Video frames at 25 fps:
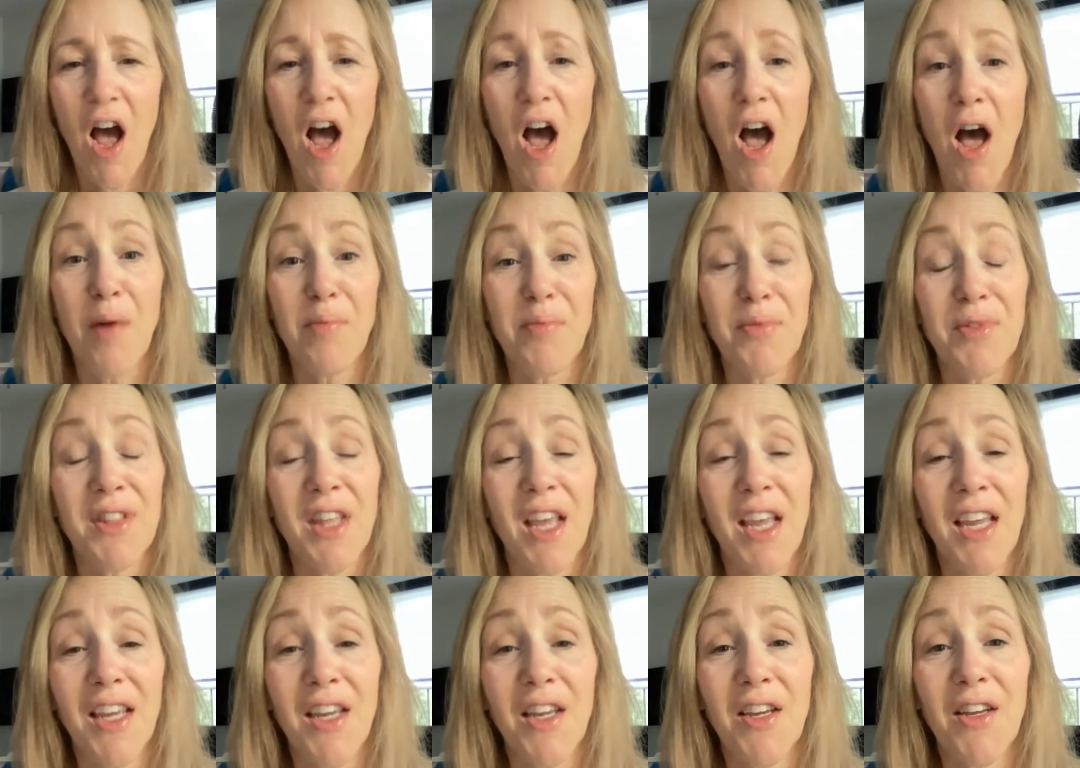
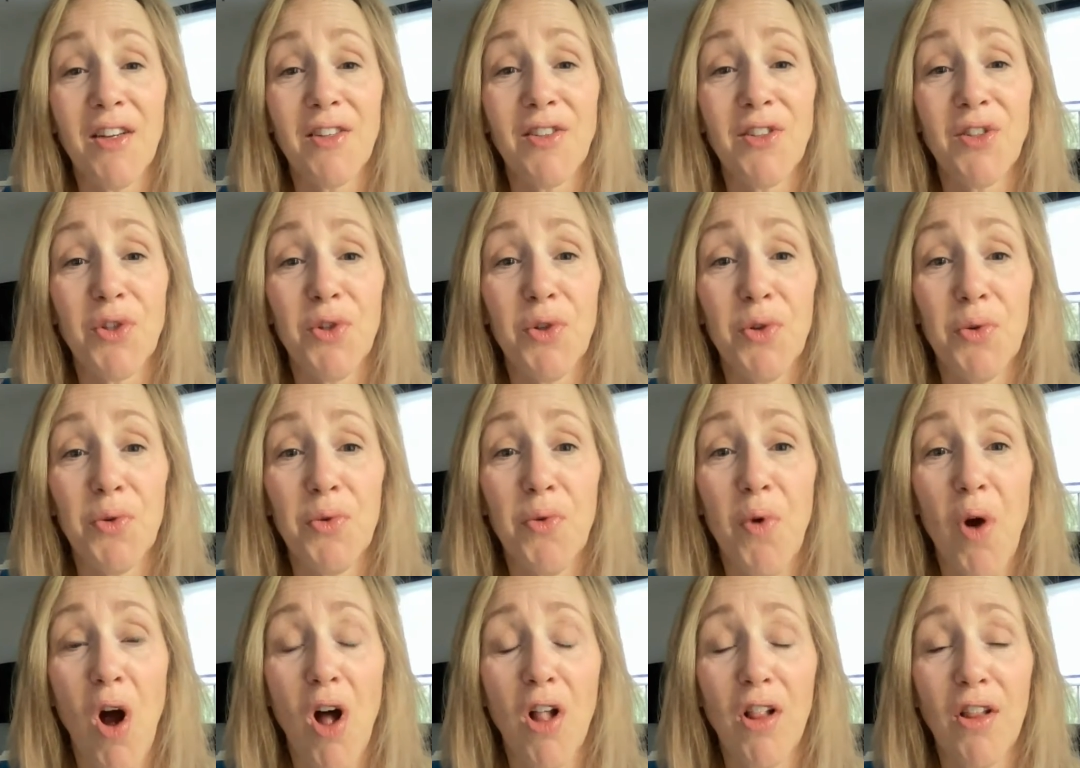Thanks
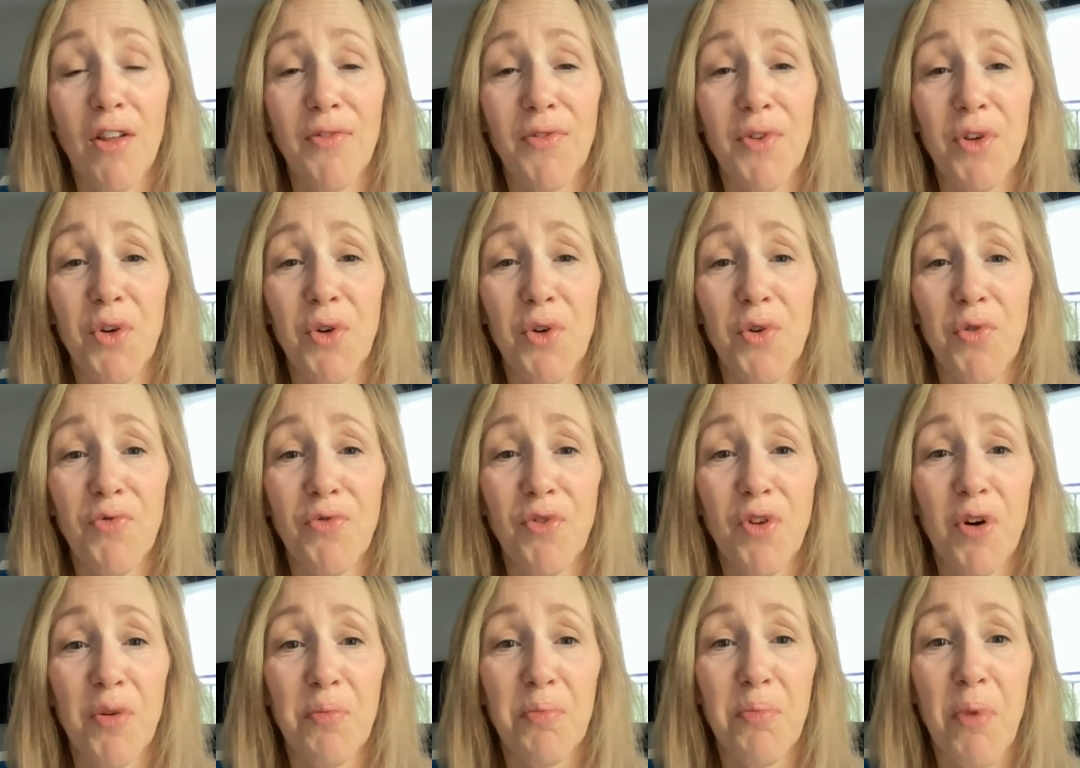to all of you
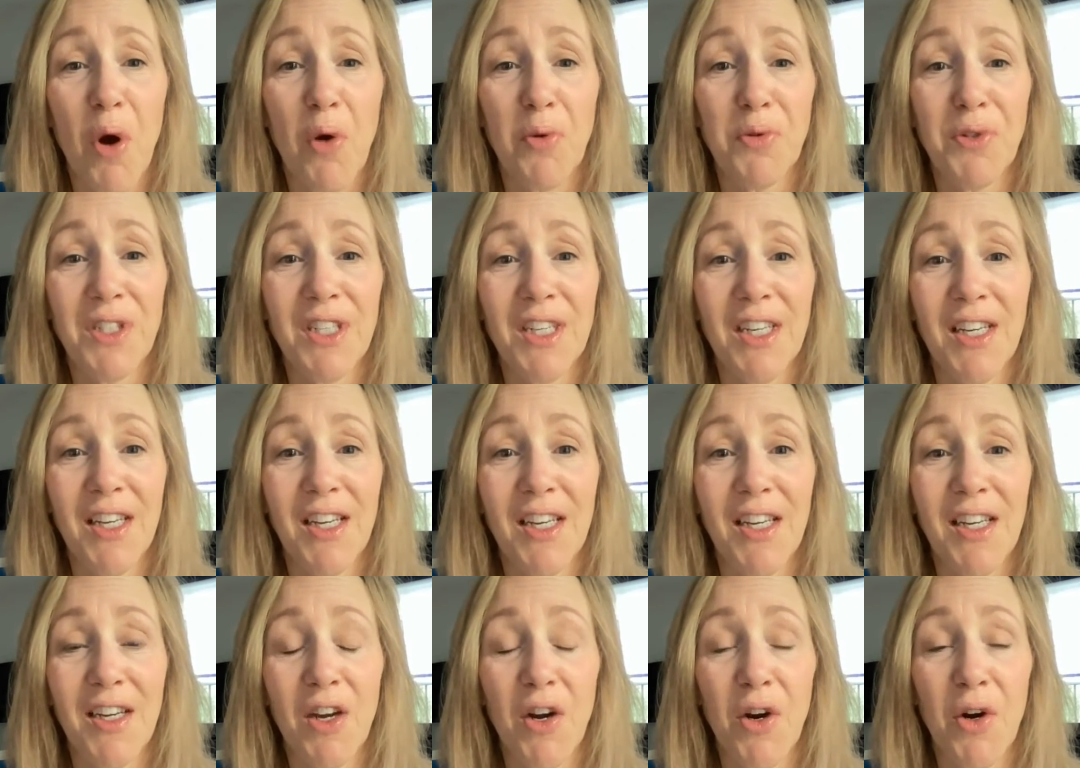for
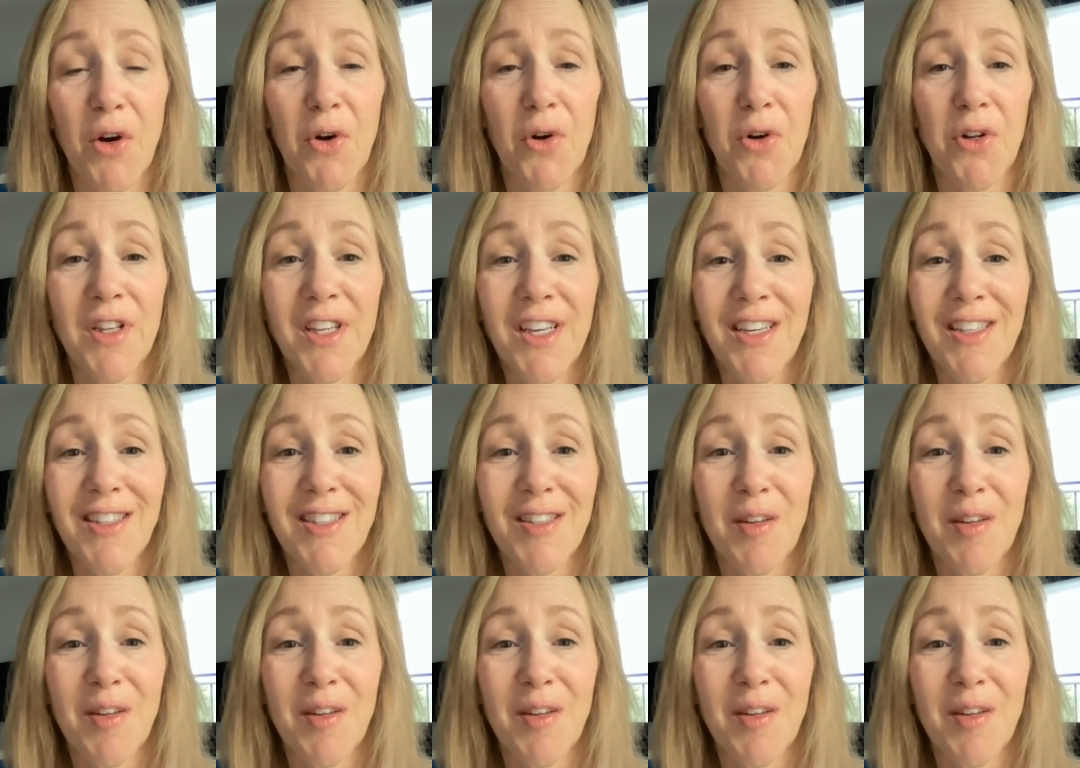posting early.